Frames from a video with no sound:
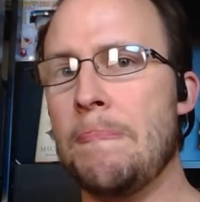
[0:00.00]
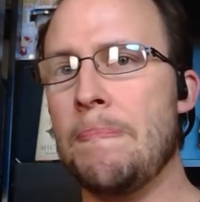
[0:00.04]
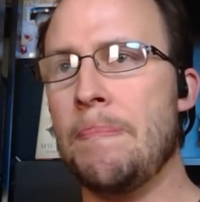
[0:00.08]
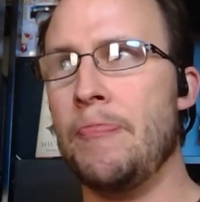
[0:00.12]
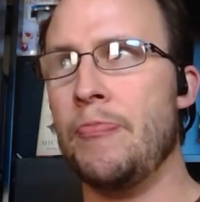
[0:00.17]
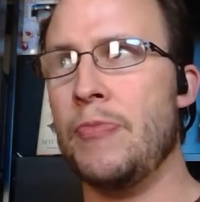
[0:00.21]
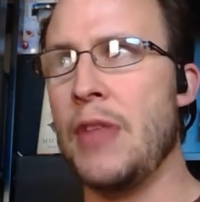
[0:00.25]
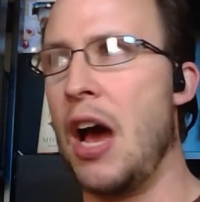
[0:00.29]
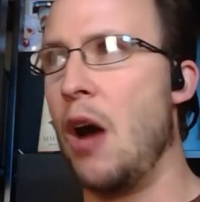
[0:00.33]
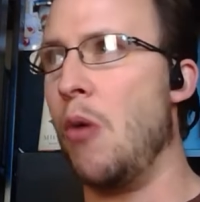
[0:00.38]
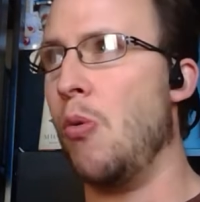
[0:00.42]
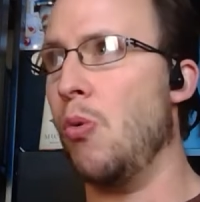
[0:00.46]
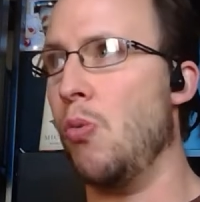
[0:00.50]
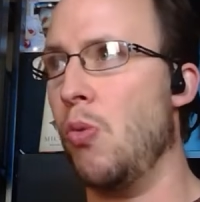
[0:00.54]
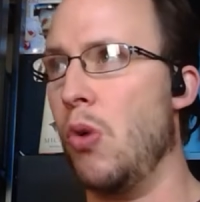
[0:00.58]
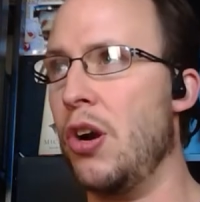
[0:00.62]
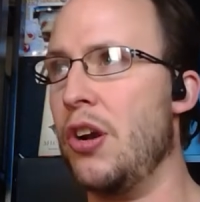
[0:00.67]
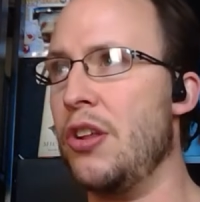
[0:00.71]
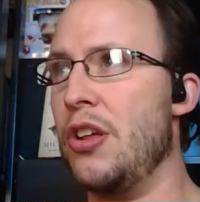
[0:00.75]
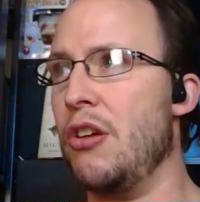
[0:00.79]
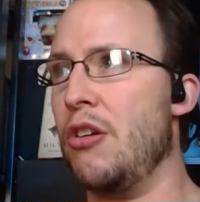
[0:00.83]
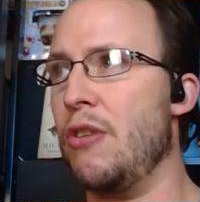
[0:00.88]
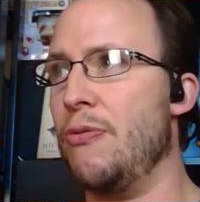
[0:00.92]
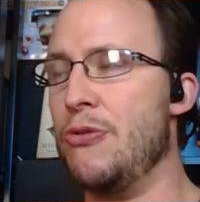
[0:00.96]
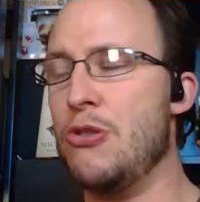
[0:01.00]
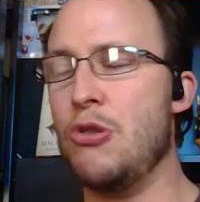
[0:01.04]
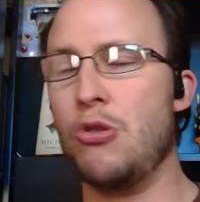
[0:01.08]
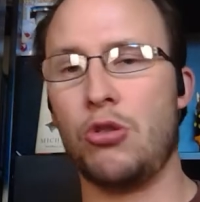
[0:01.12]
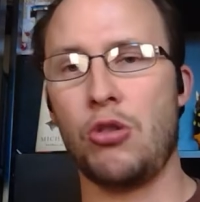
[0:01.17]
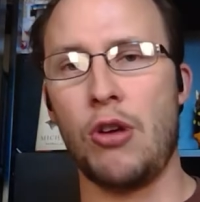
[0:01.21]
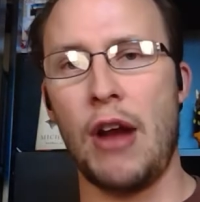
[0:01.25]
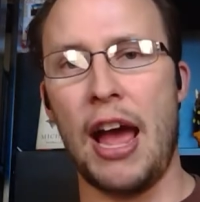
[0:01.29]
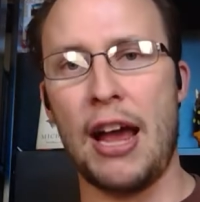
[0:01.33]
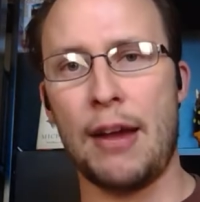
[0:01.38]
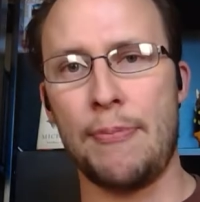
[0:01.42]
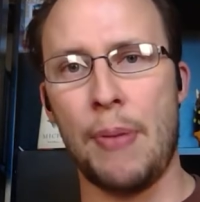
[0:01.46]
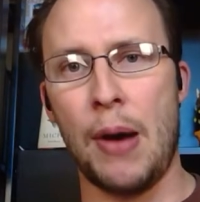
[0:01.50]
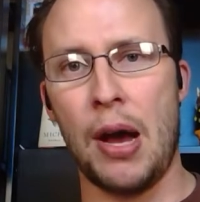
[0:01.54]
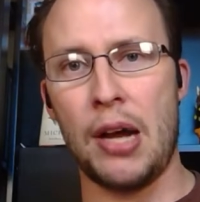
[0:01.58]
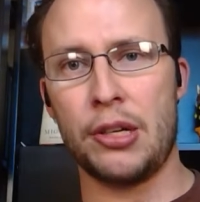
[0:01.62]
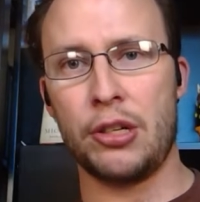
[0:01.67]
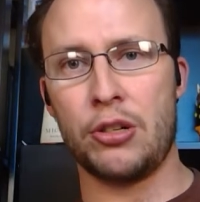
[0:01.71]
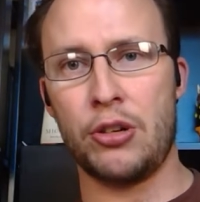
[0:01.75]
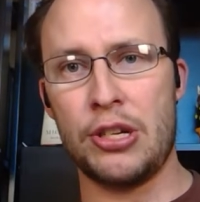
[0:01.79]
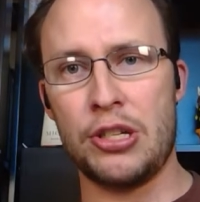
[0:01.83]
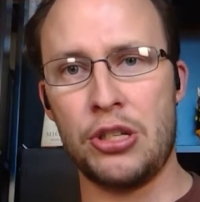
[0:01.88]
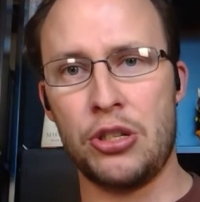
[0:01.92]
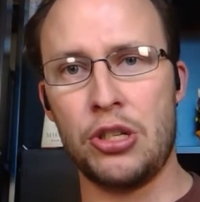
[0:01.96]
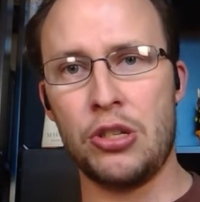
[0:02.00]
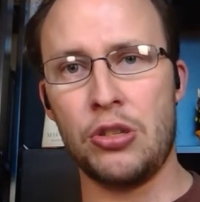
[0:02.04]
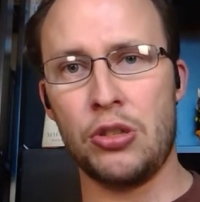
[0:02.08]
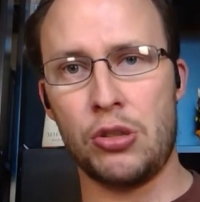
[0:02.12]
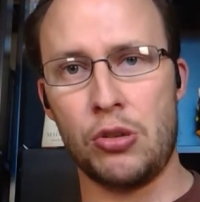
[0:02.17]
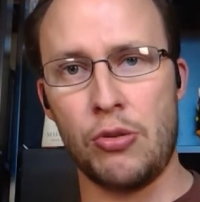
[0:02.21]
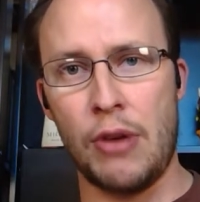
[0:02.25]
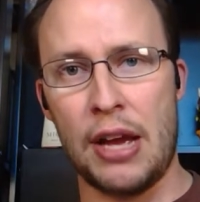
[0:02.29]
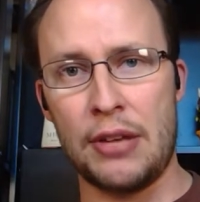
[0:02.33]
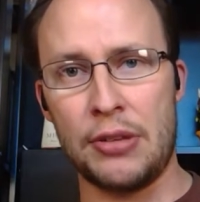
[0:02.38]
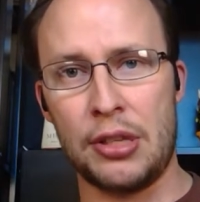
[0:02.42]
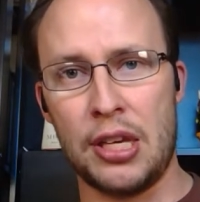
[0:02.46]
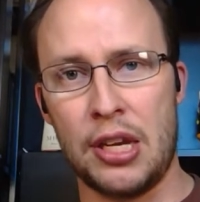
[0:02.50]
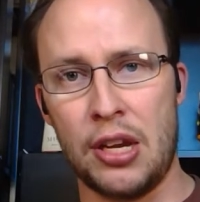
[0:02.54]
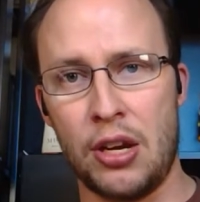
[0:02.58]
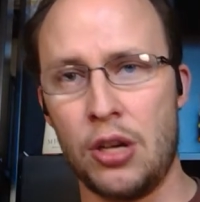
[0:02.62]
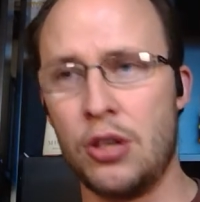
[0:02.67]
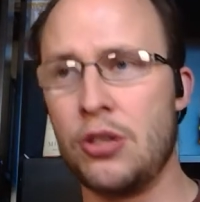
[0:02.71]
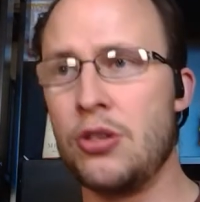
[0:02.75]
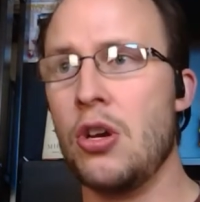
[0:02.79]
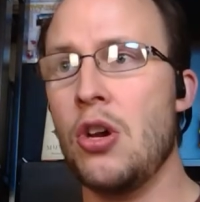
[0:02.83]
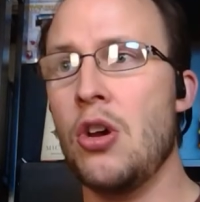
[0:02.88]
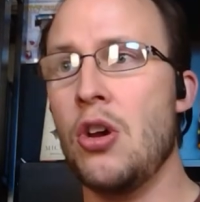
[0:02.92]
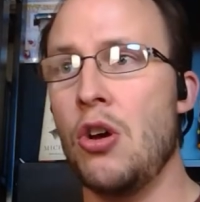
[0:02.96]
Now, were there a few crackpot Christians throughout the years